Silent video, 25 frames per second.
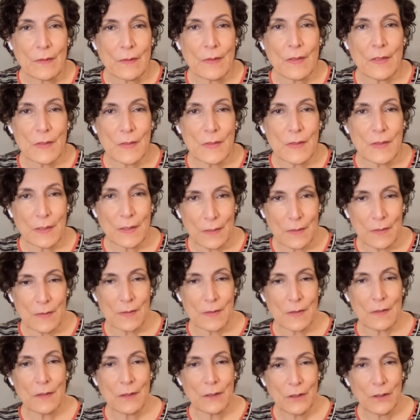this
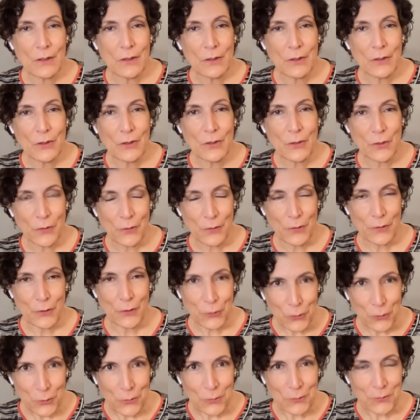is
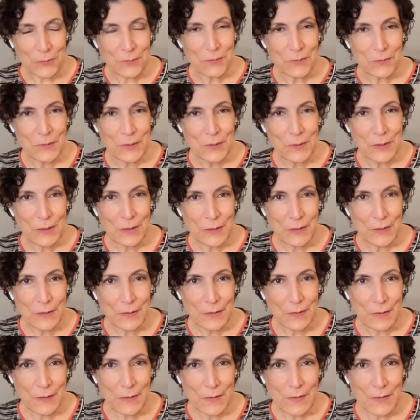the new.
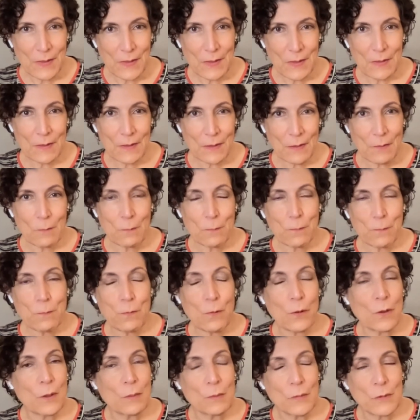This is a
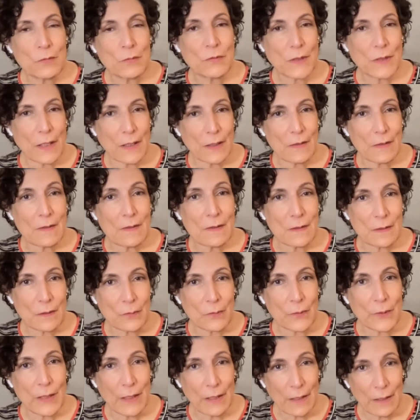form of dance
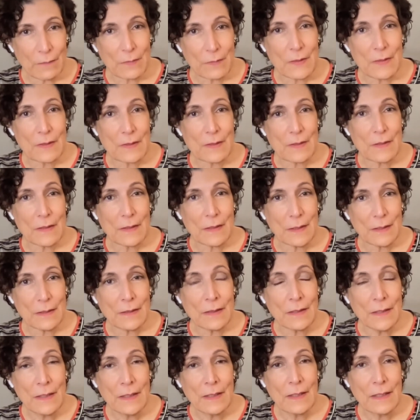that we haven't
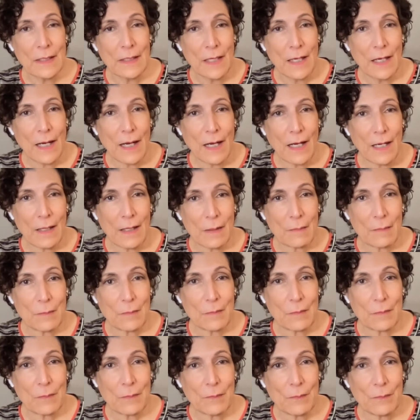seen.
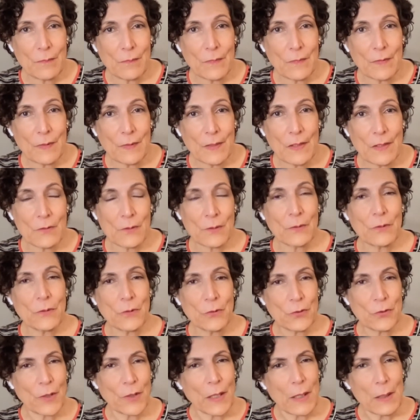Um, these are
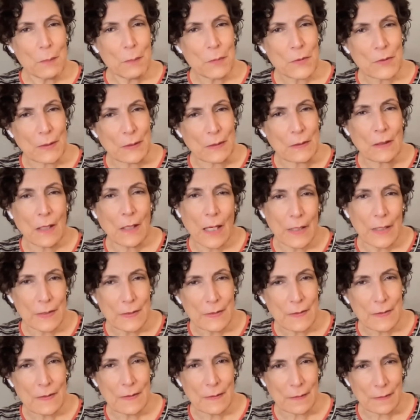shapes and
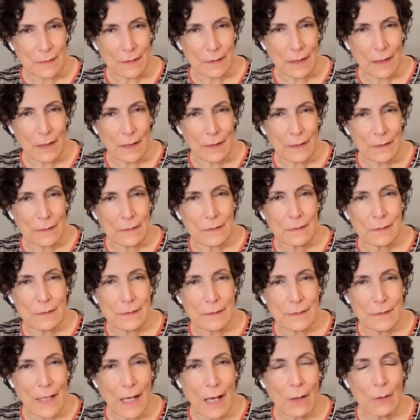lights and, and
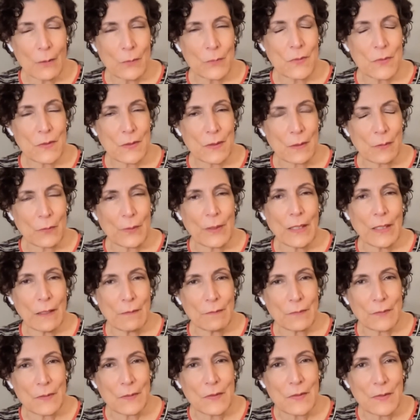sounds that we
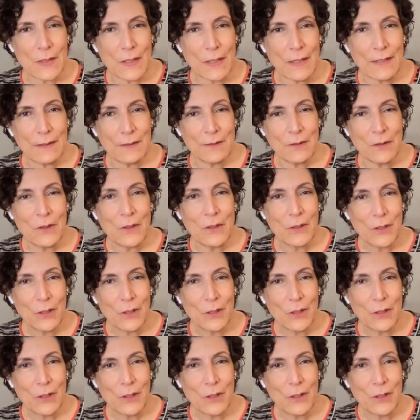haven't seen